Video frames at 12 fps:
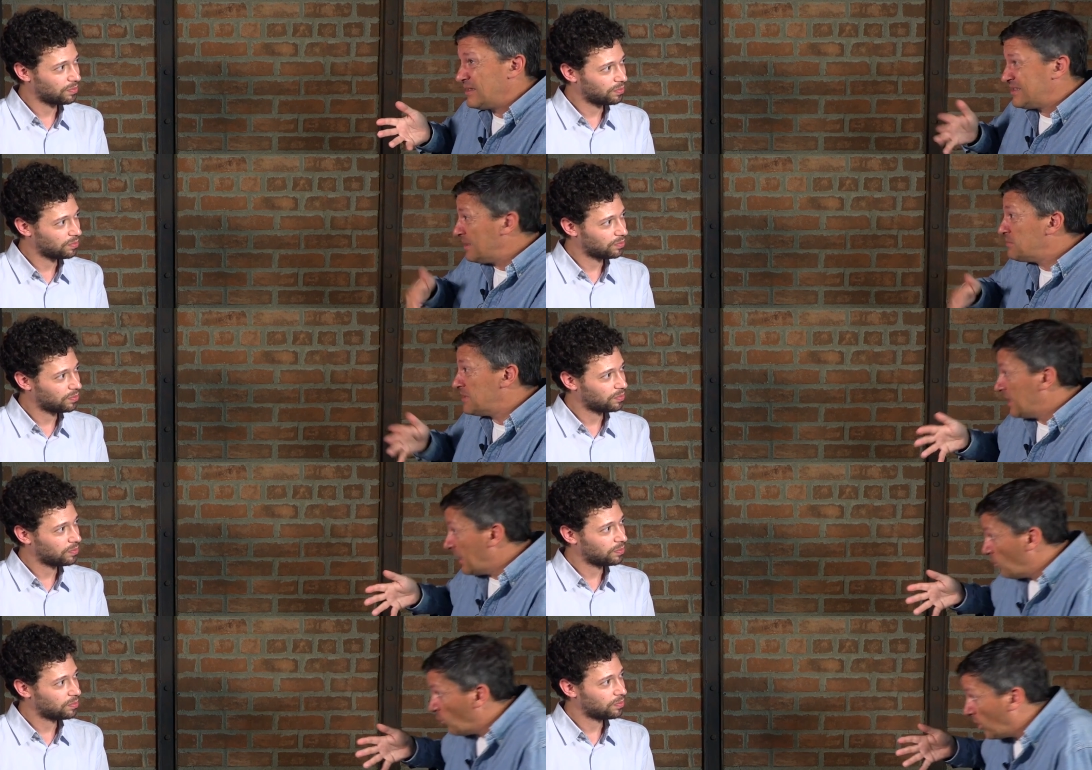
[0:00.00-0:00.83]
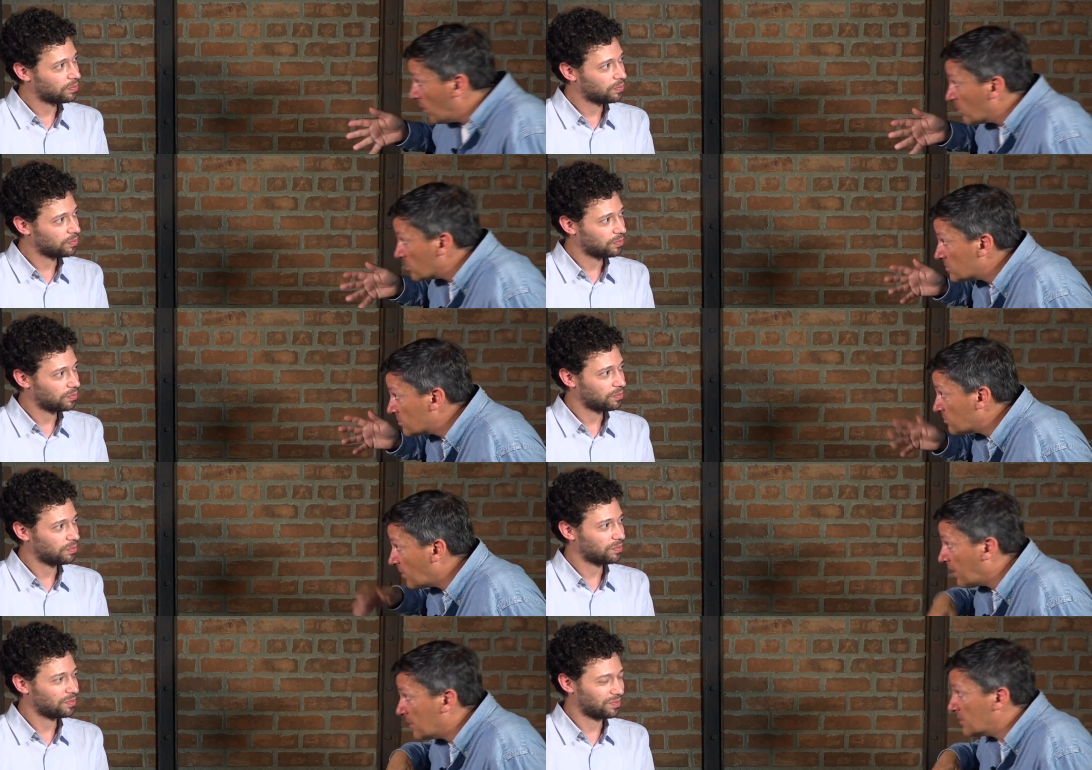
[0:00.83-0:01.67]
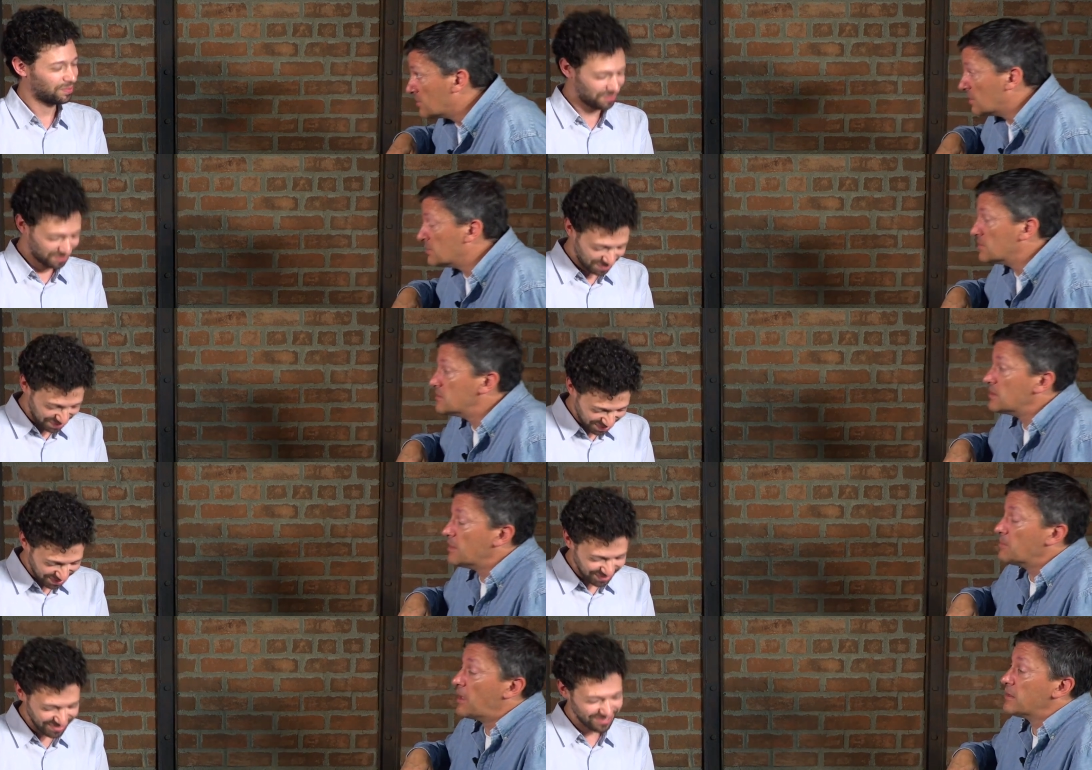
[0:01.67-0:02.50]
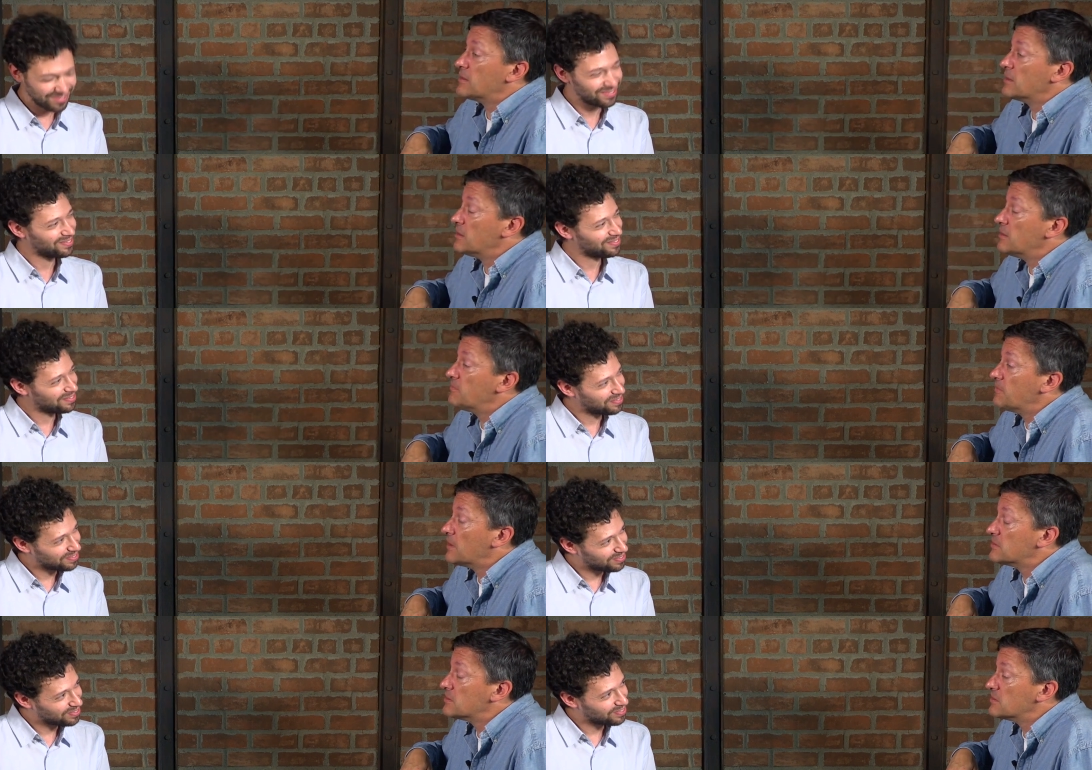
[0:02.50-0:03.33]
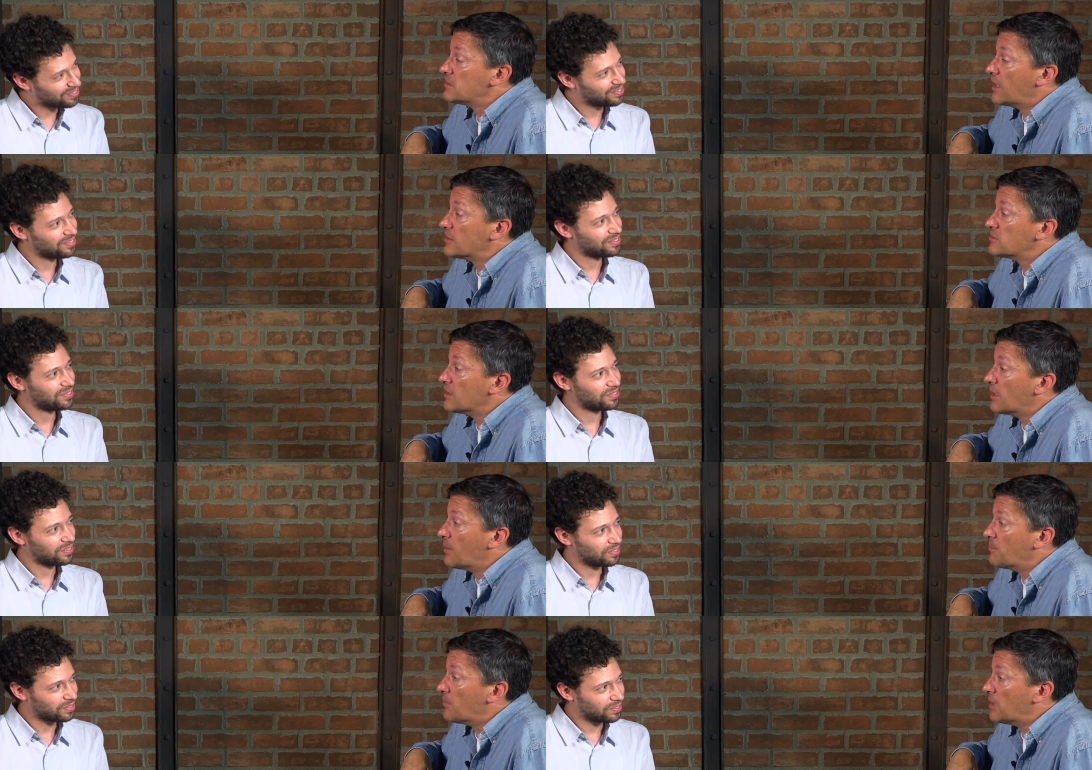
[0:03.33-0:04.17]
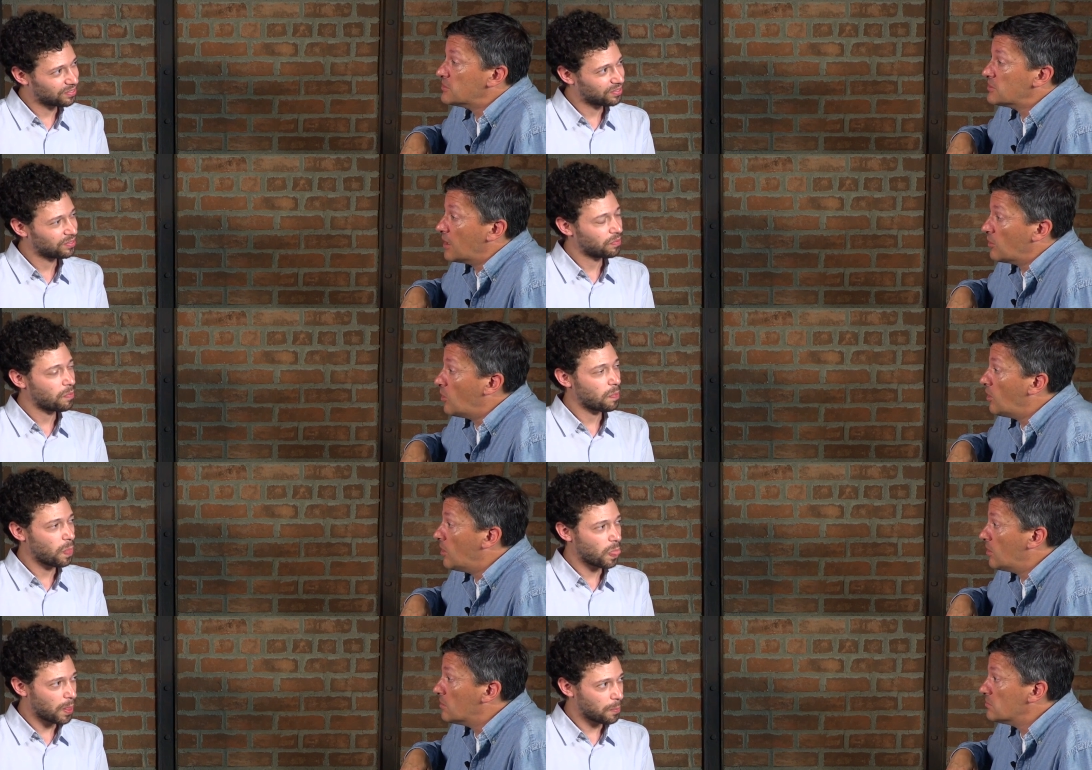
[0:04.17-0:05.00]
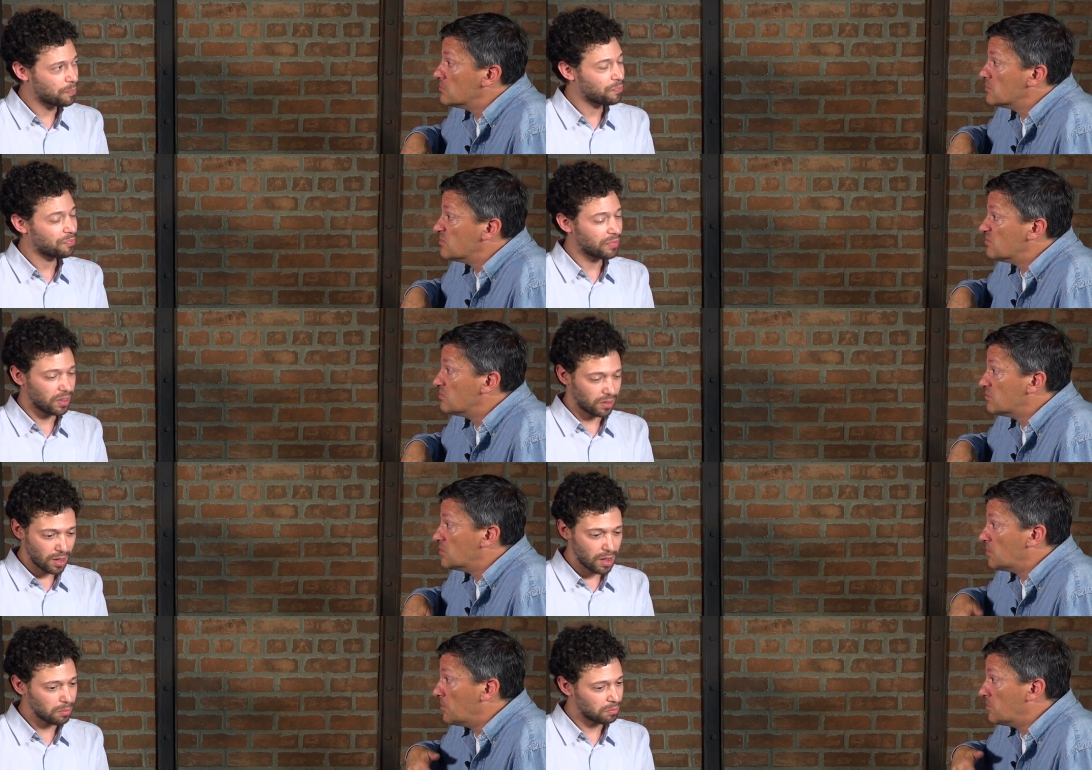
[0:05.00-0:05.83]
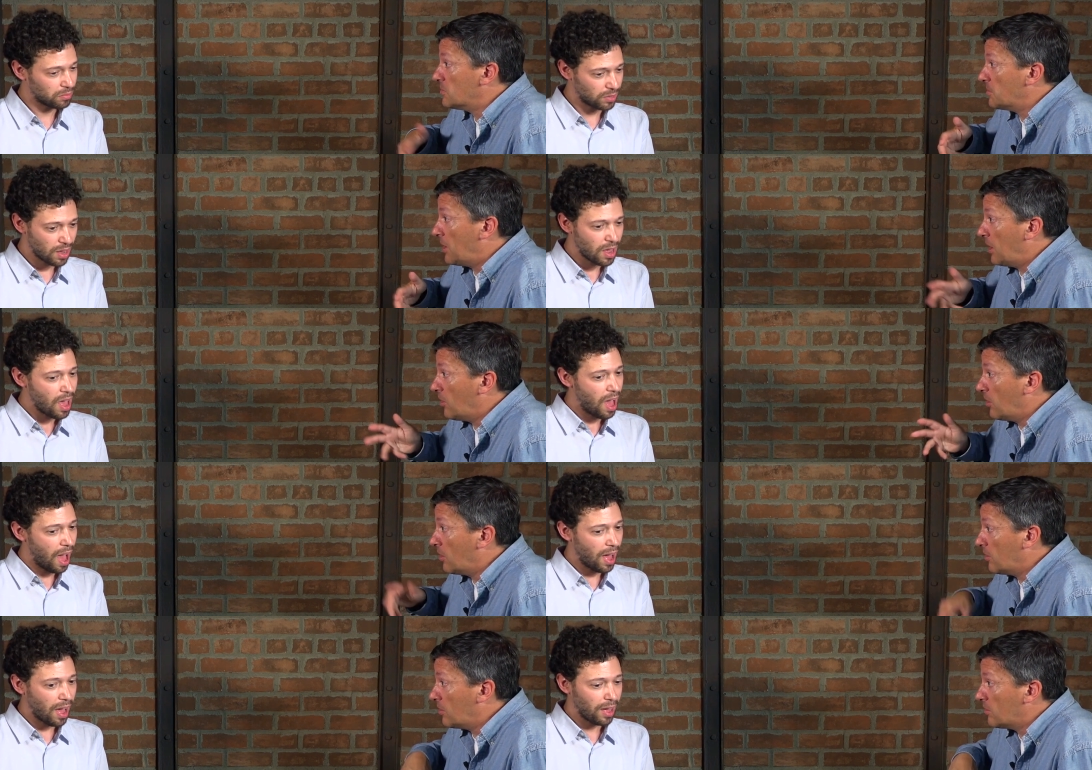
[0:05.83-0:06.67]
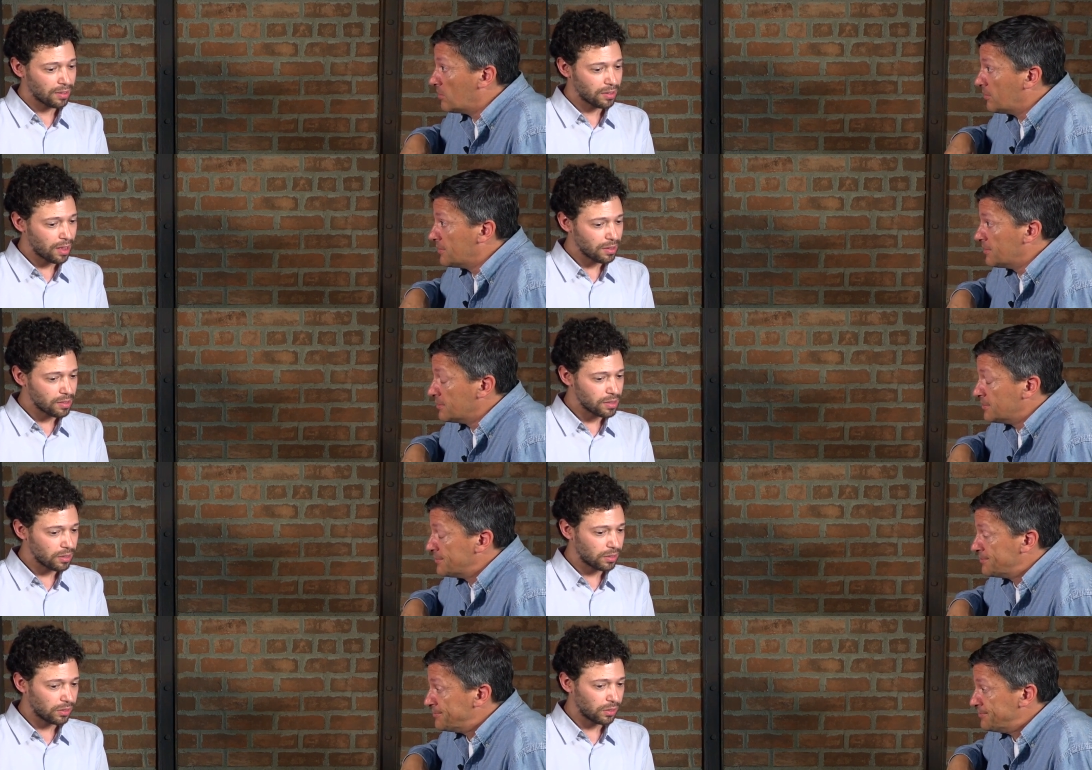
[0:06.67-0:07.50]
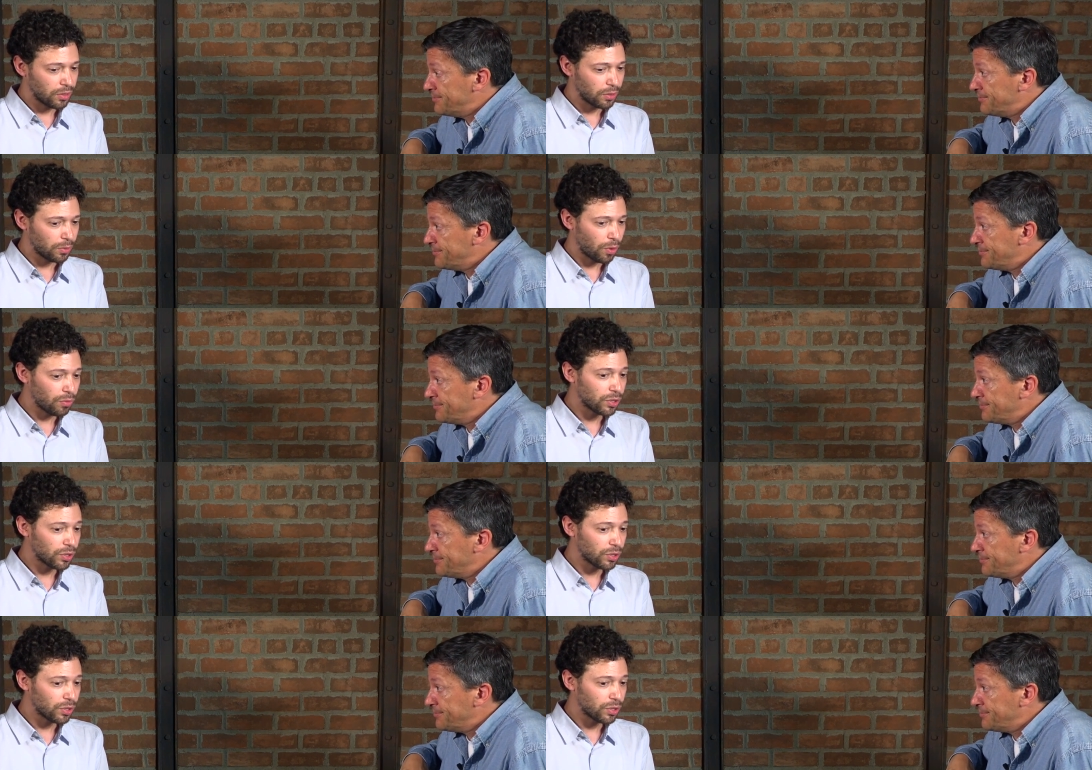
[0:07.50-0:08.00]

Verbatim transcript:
Speaker 1: it seems to get worse, right? It doesn't seem like the defense is catching up much at all. Yeah. To, to my heart.
Speaker 2: I, I, I think you know